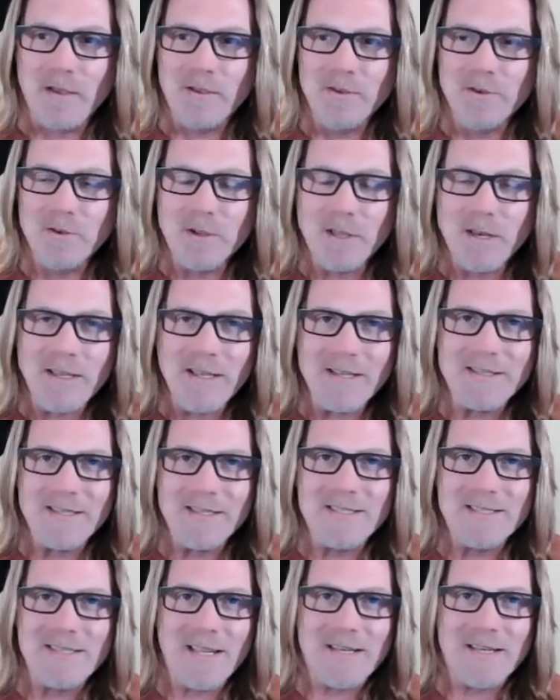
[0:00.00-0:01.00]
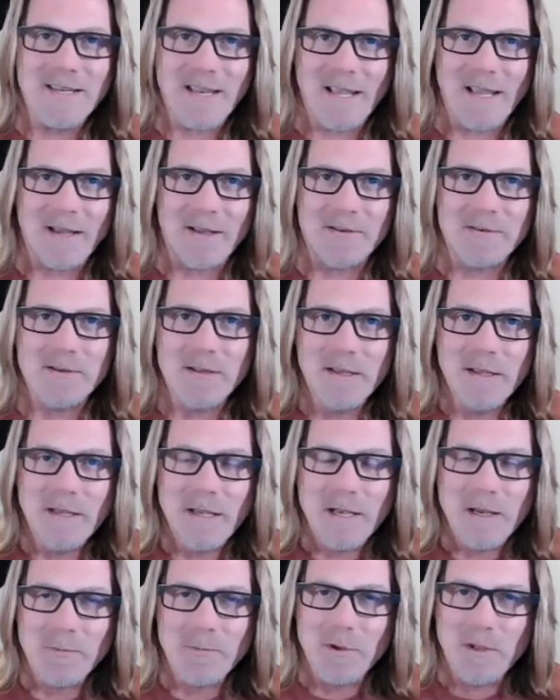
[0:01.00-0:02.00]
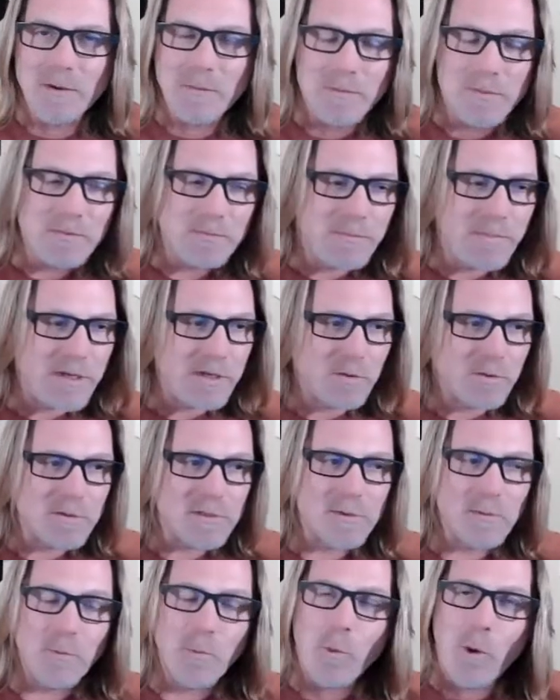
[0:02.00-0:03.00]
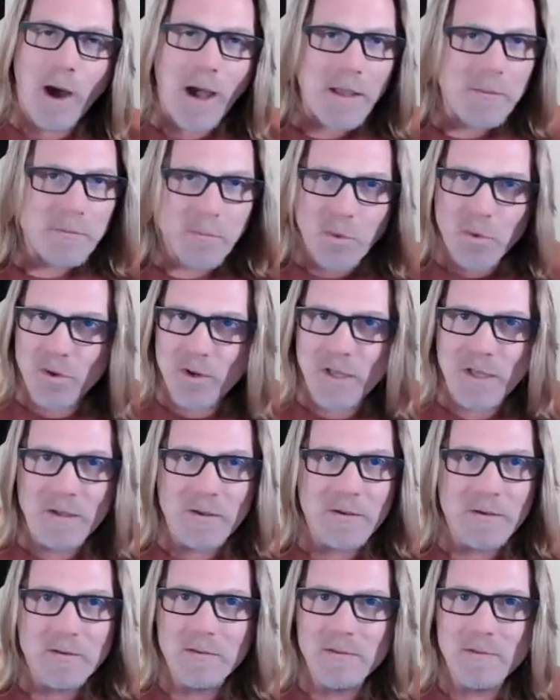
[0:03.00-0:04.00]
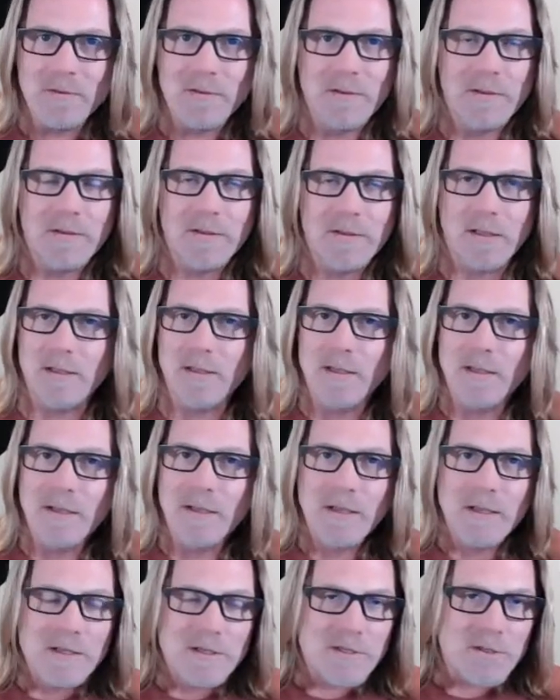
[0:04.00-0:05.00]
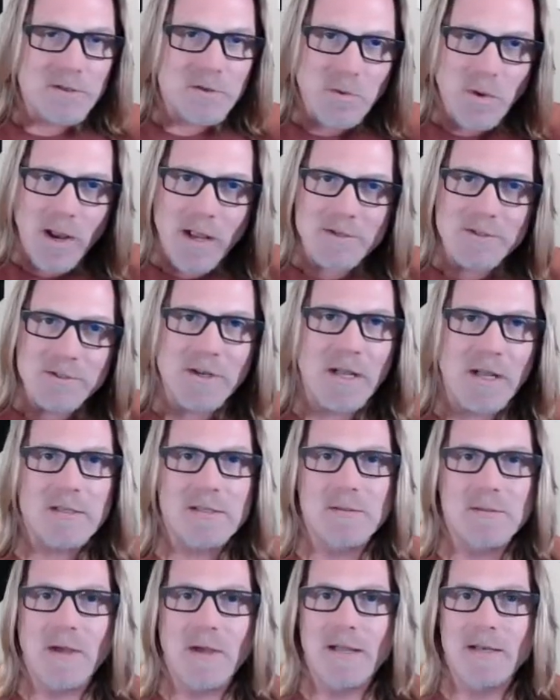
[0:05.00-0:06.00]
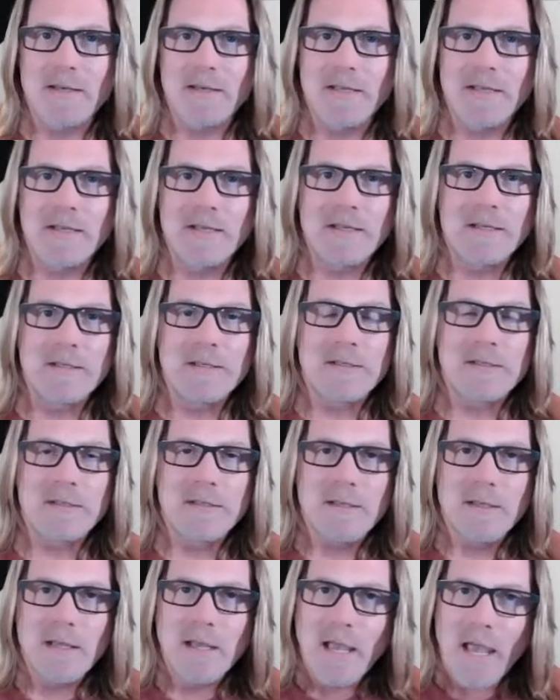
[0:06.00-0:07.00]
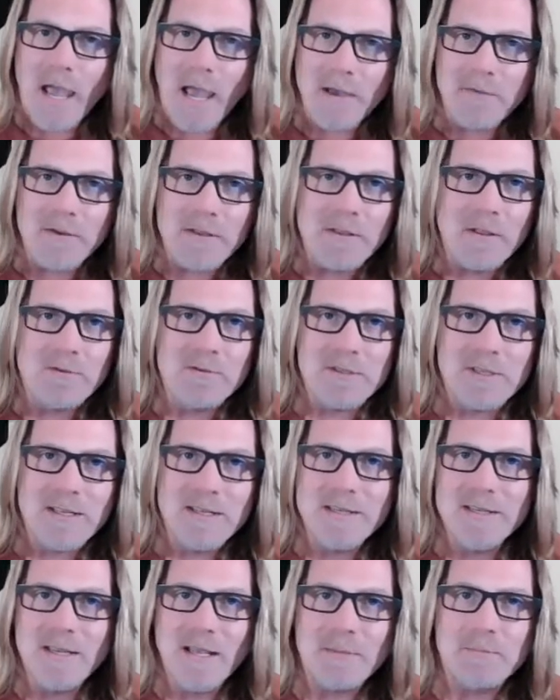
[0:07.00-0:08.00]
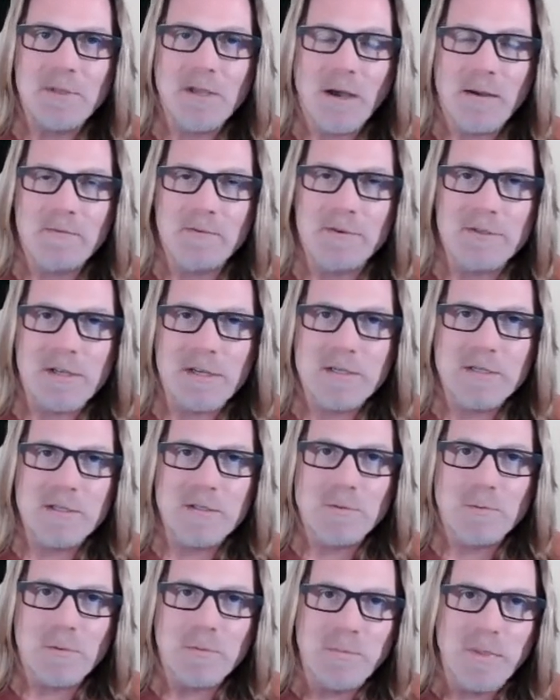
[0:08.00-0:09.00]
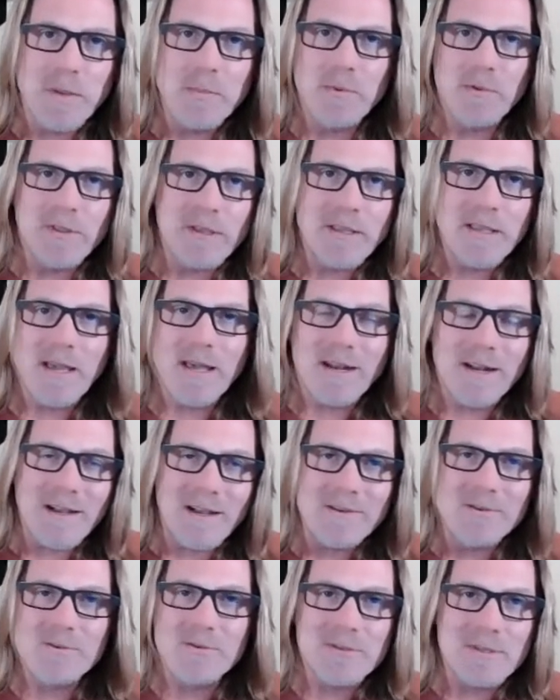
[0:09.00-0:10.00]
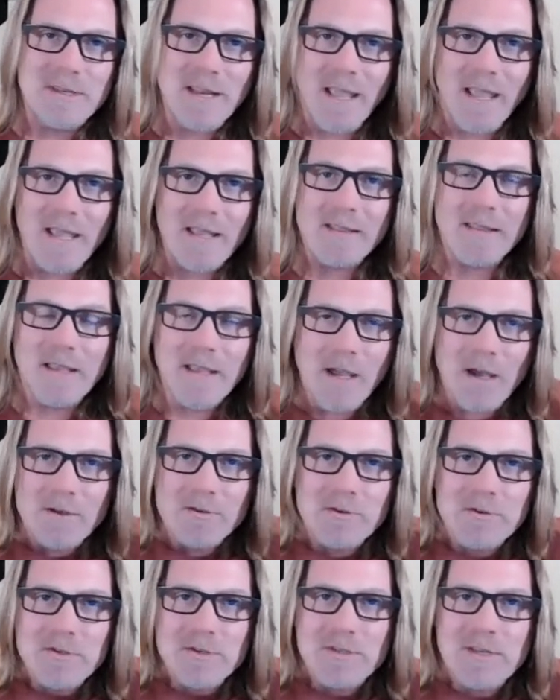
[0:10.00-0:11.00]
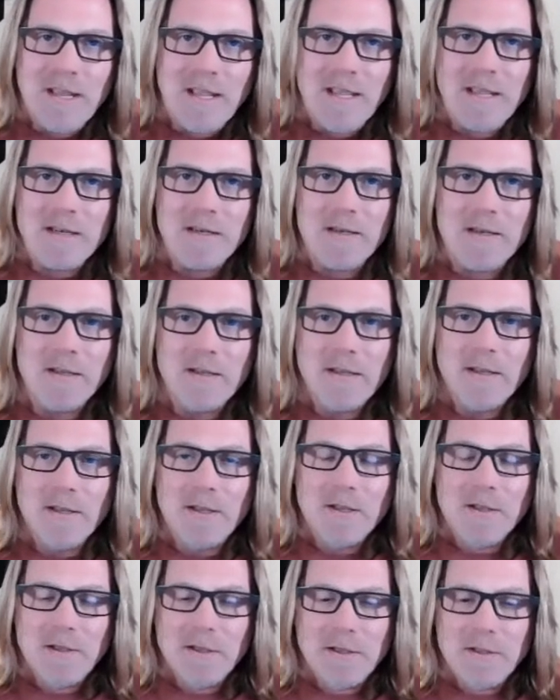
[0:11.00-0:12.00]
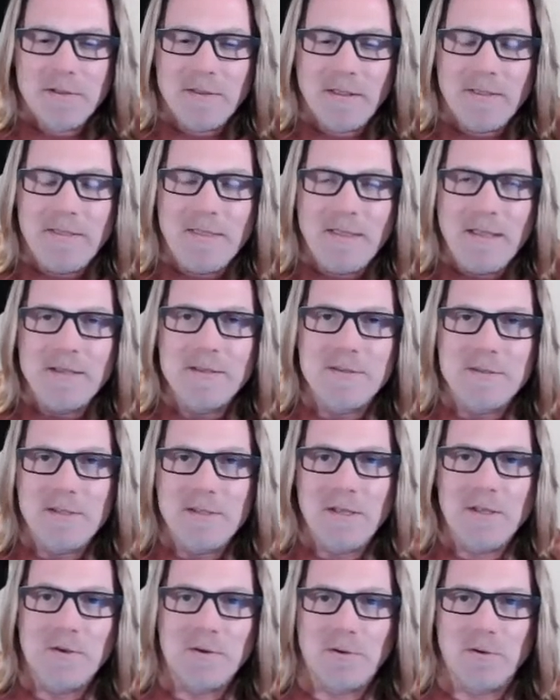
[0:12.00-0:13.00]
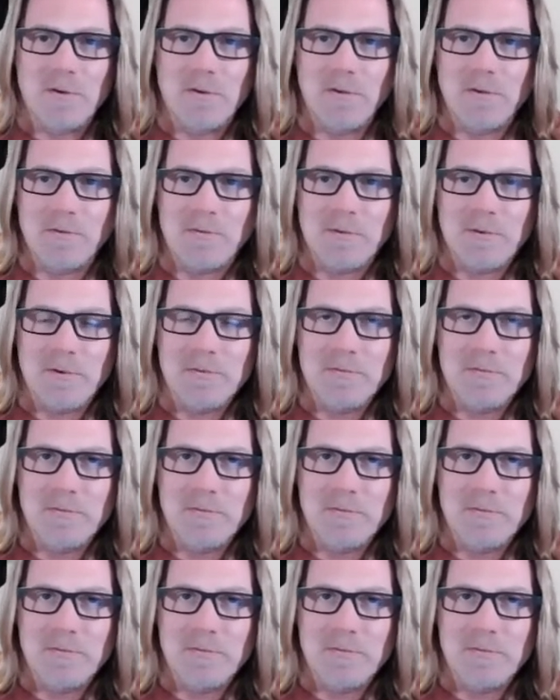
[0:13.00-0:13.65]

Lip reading: you're going to get to sit down, and we're going to be doing some whiteboarding, like scratching out some ideas, having those in-depth conversations with people that kind of understand. They understand the things that you're going through